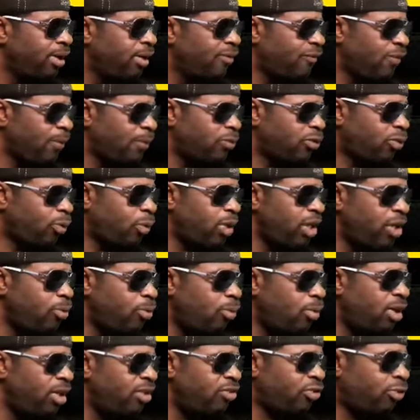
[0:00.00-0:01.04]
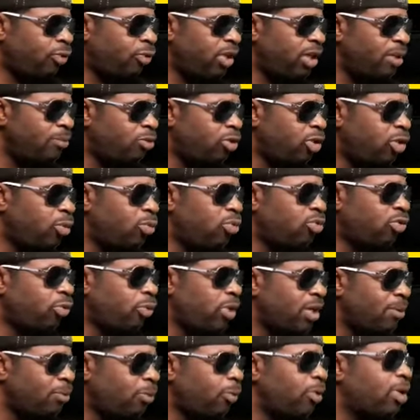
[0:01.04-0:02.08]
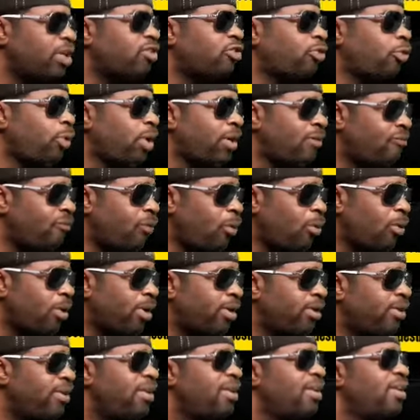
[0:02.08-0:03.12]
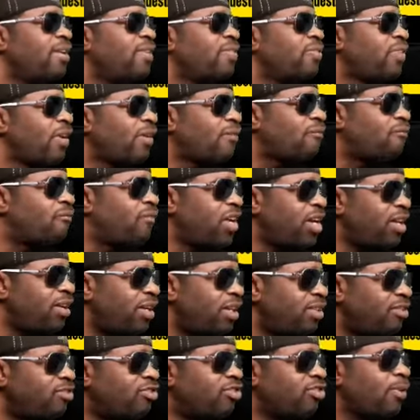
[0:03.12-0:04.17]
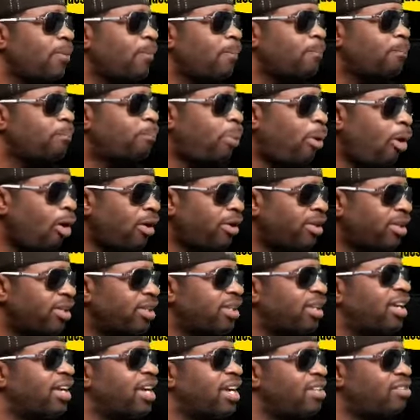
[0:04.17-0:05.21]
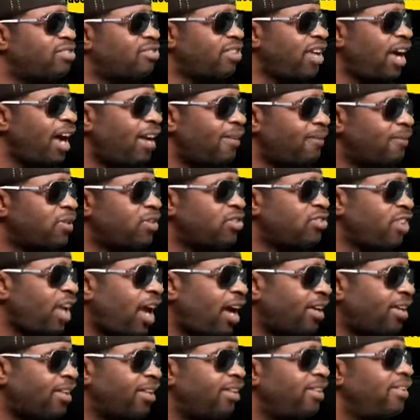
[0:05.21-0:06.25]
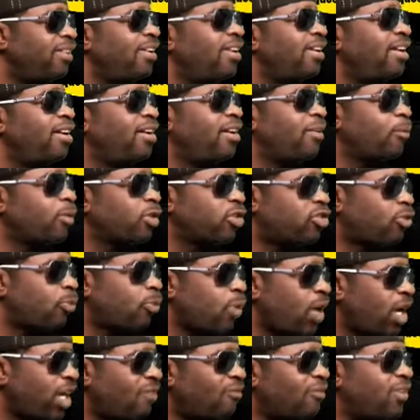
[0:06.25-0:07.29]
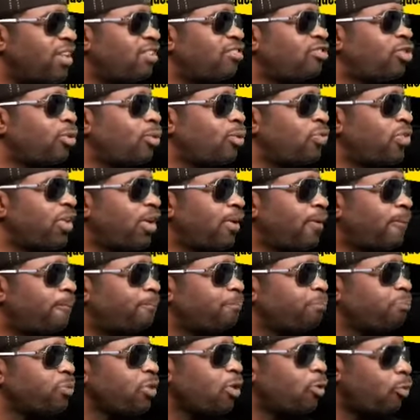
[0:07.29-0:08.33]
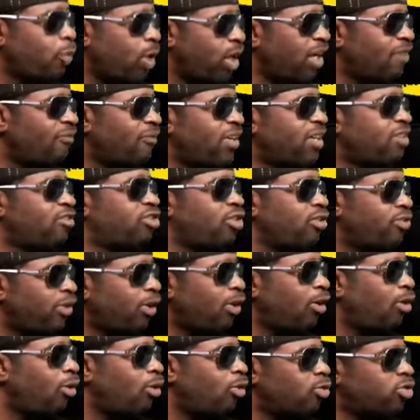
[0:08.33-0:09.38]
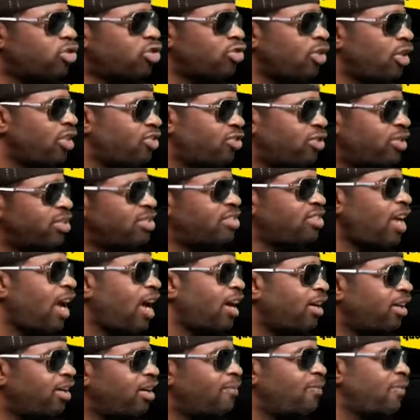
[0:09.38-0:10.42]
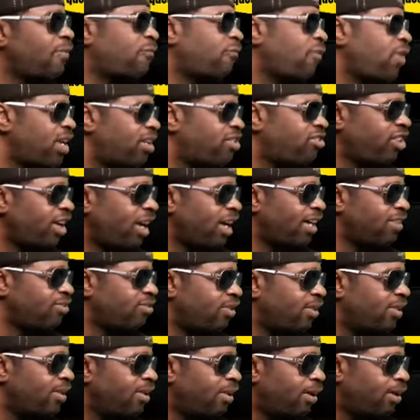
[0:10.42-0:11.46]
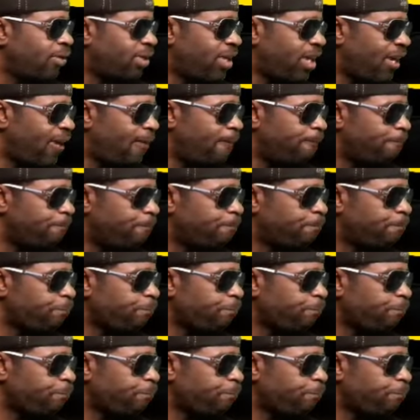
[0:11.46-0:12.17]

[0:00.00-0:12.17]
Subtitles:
from Scream 1, Scream 2, Scream 3, and Scream 4, the villain's part inside of the saga was relevant to the whole structure and the saga of the franchise. Okay?